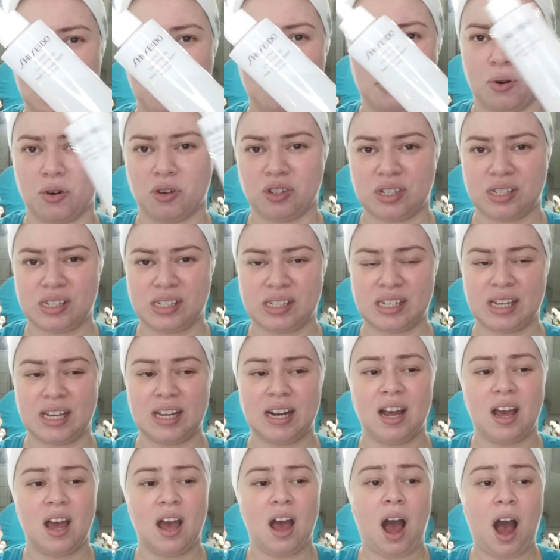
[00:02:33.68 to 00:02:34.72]
purchased
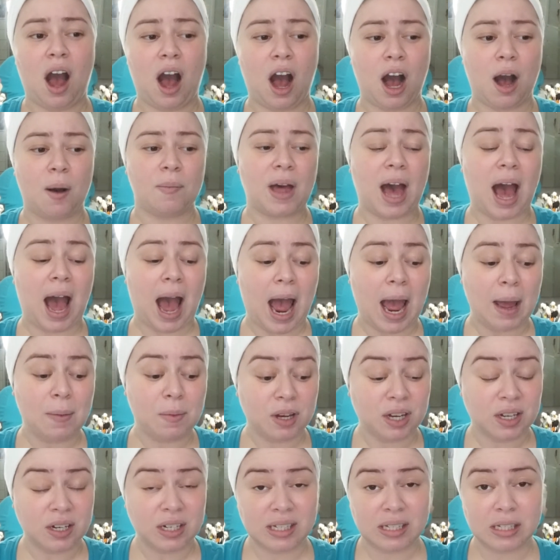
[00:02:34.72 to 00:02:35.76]
it. I'm
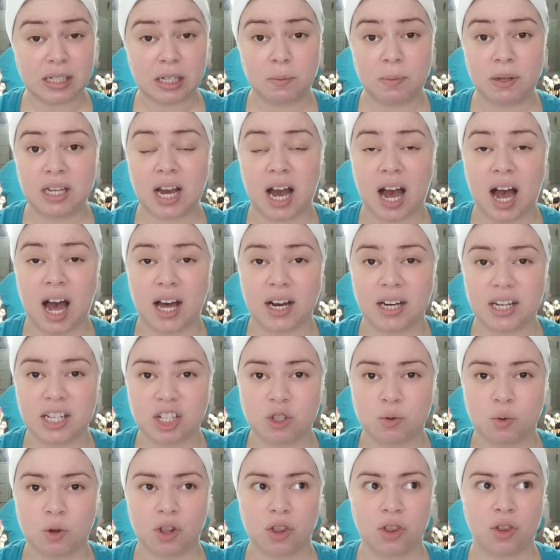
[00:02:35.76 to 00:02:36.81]
going to be
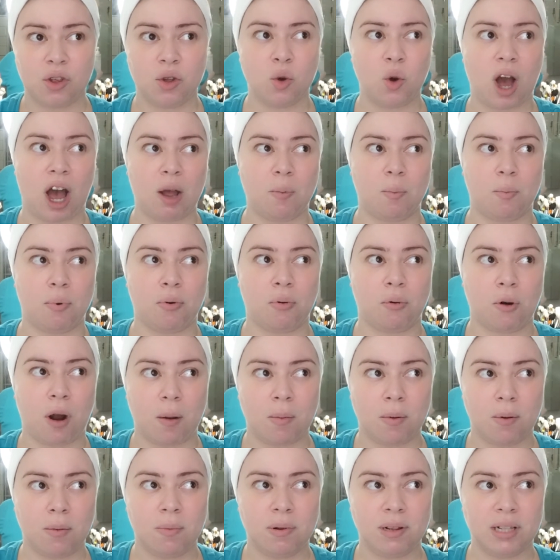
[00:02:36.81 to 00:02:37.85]
honest with you, I
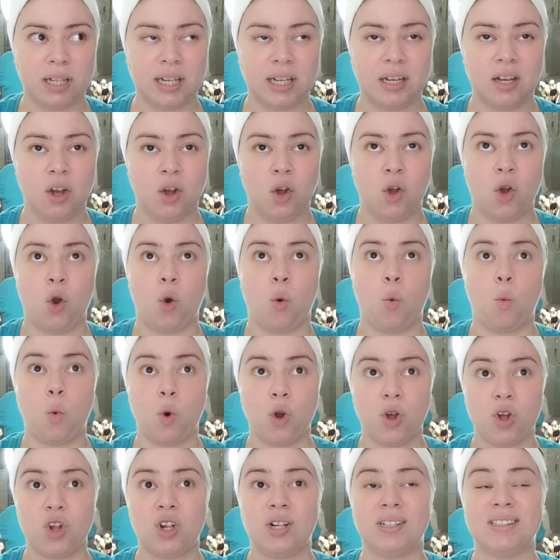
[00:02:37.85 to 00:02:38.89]
probably
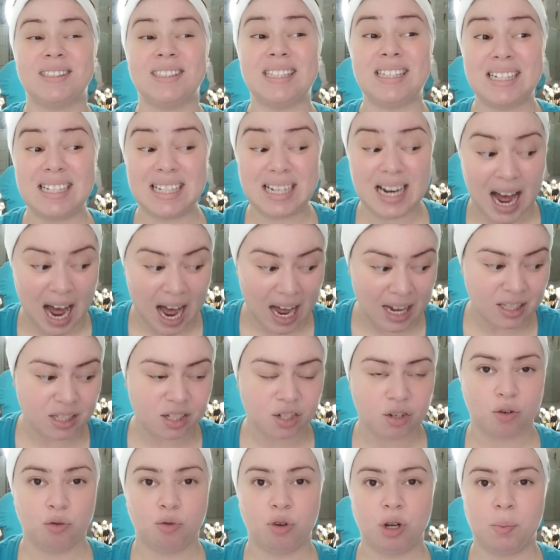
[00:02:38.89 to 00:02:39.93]
will
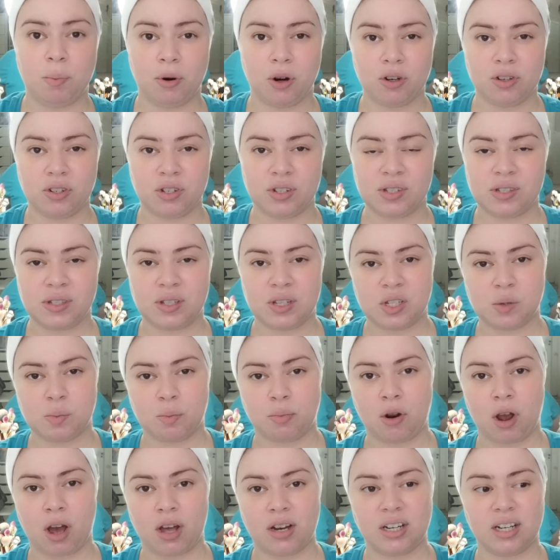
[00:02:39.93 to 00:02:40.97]
not repurchase this
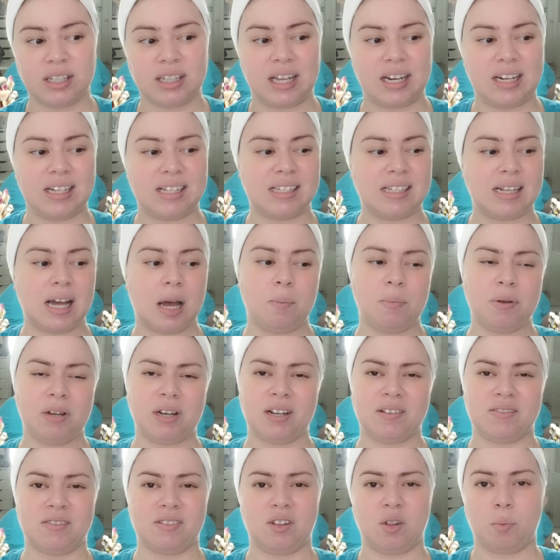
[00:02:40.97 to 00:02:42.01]
product, and it's not
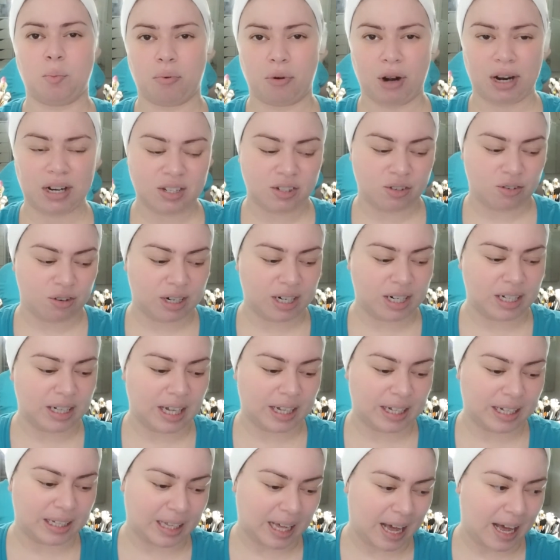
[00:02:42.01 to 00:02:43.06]
because of the price or anything
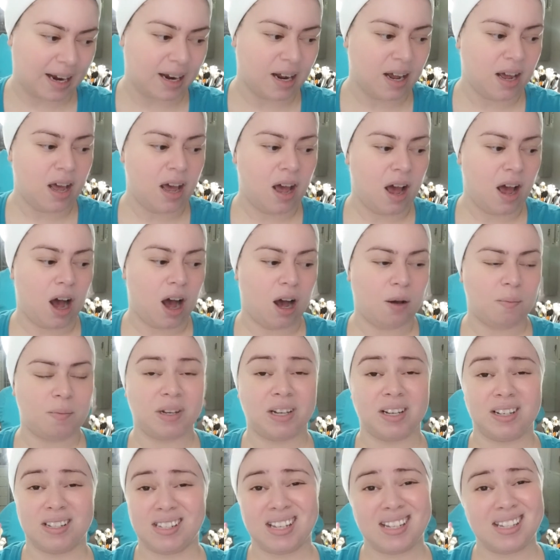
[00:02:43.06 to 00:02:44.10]
like that,
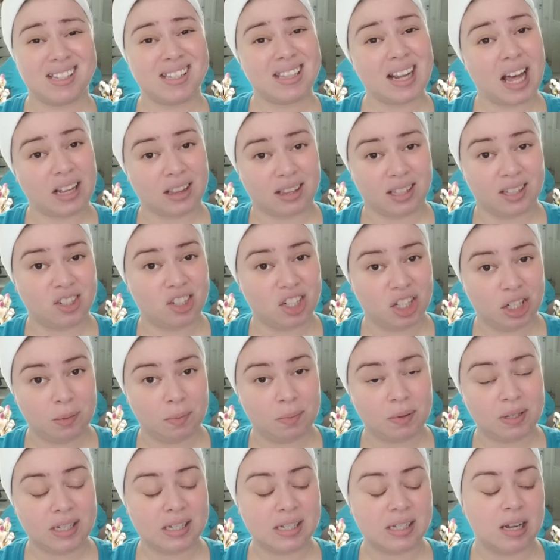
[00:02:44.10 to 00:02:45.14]
because it's not the
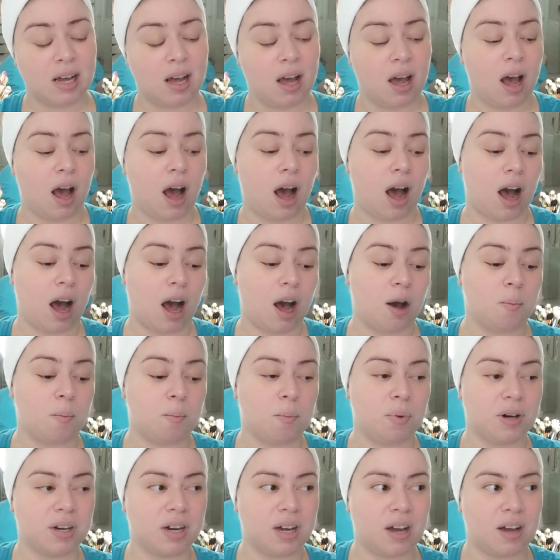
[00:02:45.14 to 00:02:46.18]
cheapest,
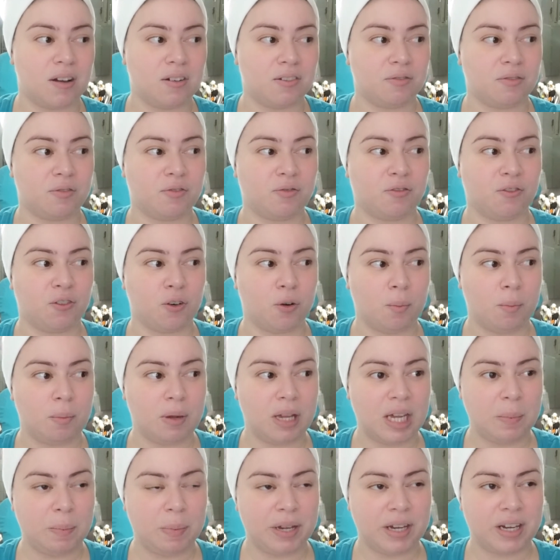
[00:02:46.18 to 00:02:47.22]
but for
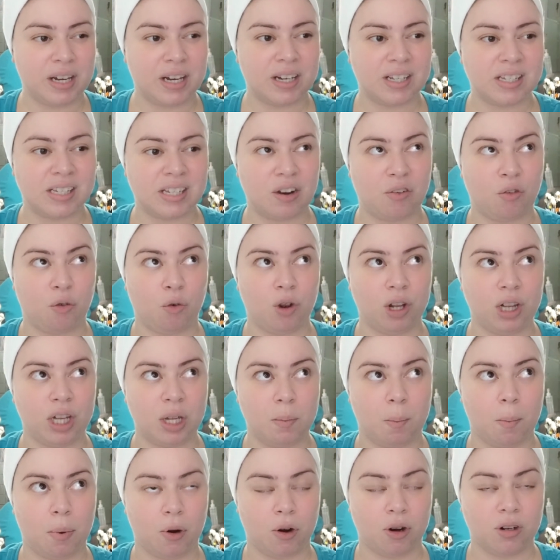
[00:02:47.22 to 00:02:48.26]
me, because it
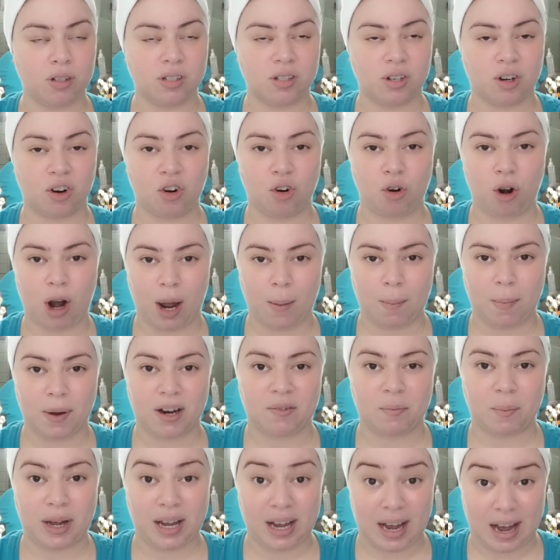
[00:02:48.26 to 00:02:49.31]
really burns the crap out
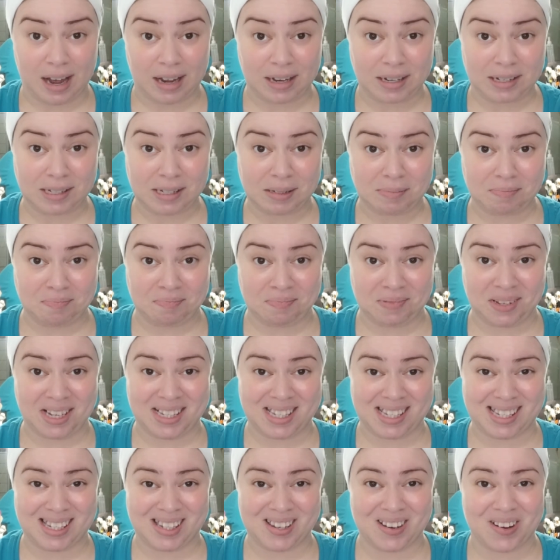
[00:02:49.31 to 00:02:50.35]
of my eyes.
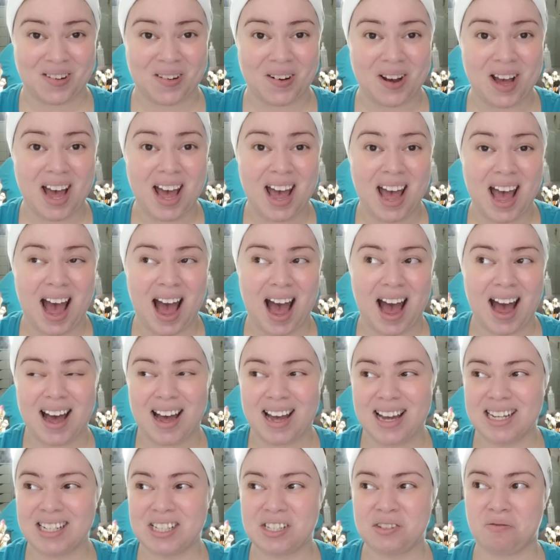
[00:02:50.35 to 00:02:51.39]
So
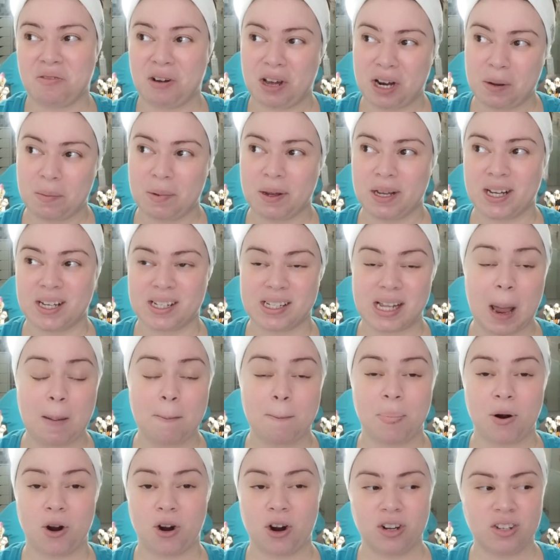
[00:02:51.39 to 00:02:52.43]
it's funny because I
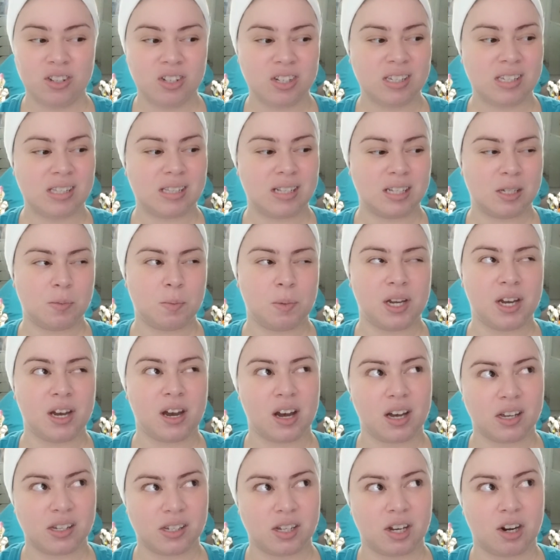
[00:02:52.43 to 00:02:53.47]
purchased this
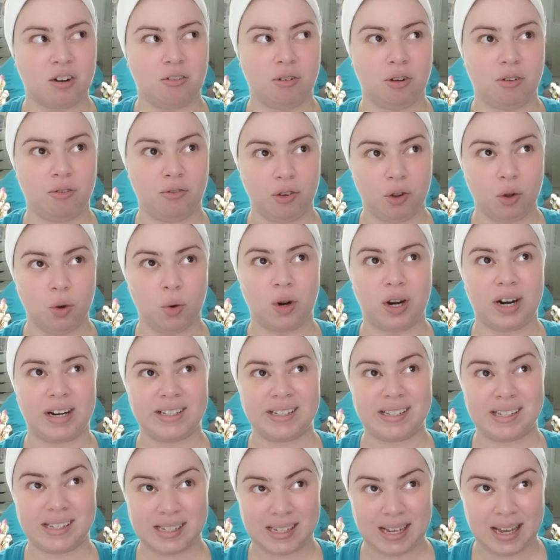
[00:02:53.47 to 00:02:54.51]
because a reviewer had
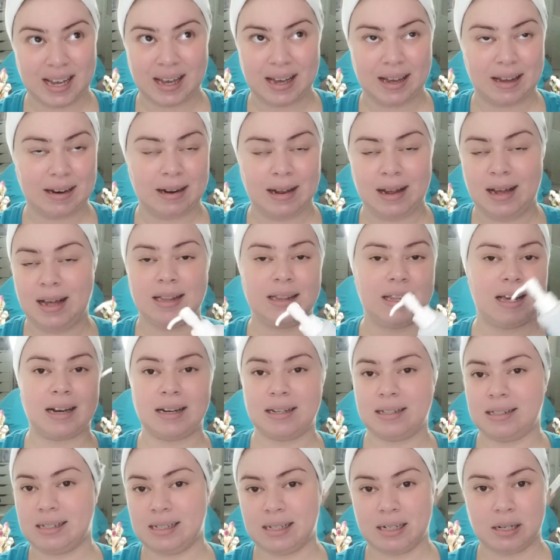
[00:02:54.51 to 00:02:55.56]
said that
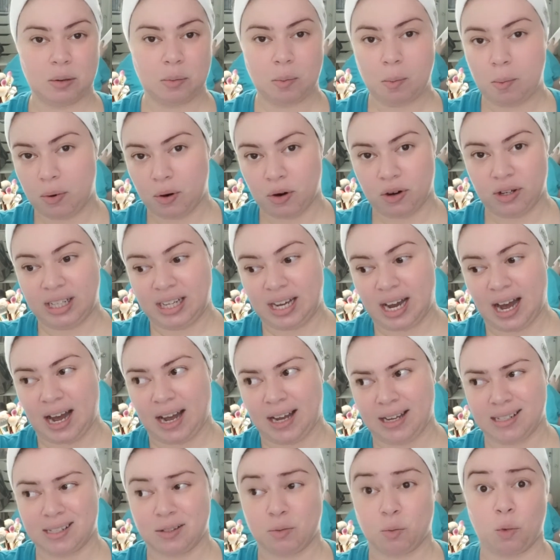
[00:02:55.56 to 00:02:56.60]
it didn't burn the
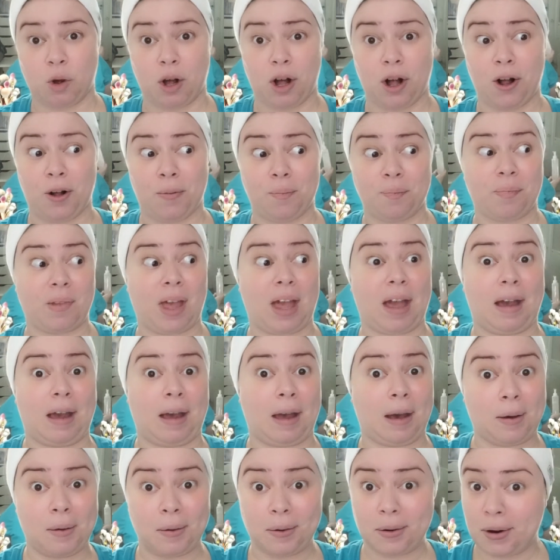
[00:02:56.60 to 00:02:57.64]
eyes. Well,
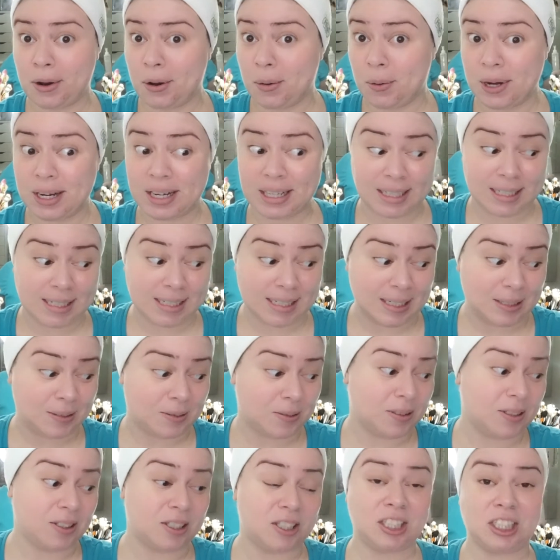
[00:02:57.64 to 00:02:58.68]
I don't know what cleansing
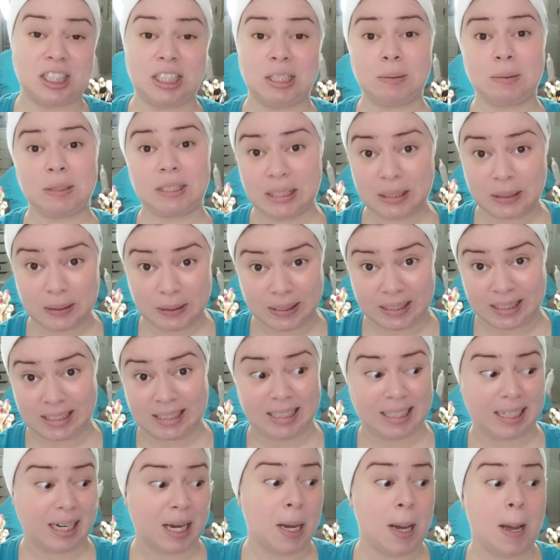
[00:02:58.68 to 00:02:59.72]
oil she was
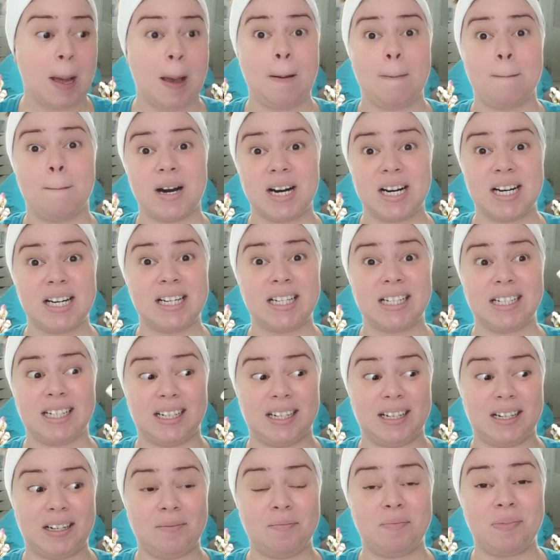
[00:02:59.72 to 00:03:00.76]
using, but
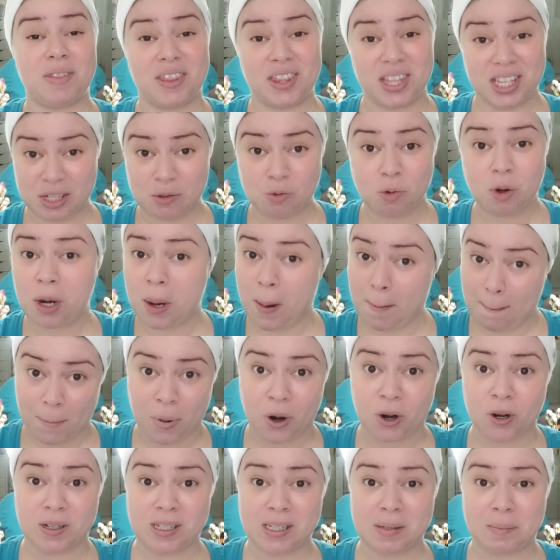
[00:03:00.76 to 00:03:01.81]
this one
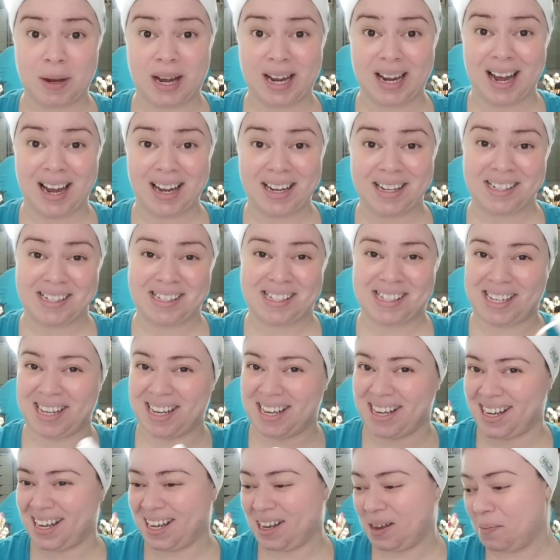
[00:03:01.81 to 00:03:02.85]
burns my eyes.
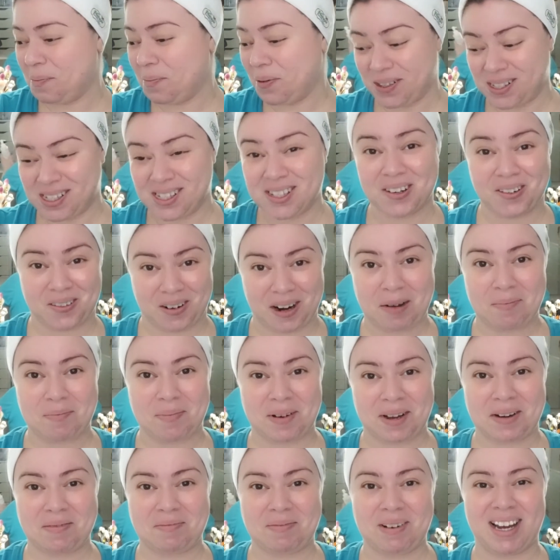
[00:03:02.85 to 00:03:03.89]
It burns the crap
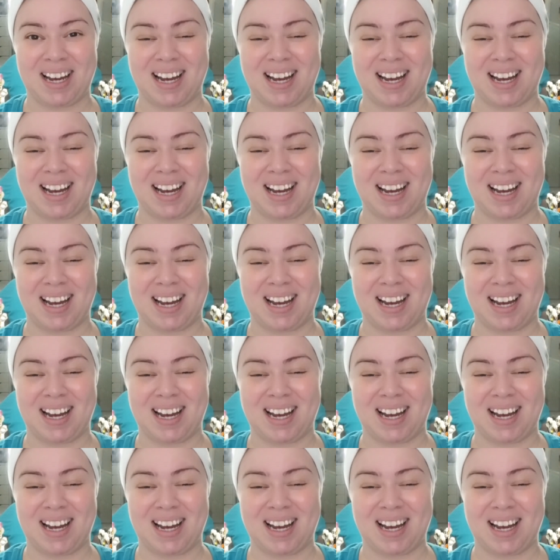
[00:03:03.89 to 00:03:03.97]
out of my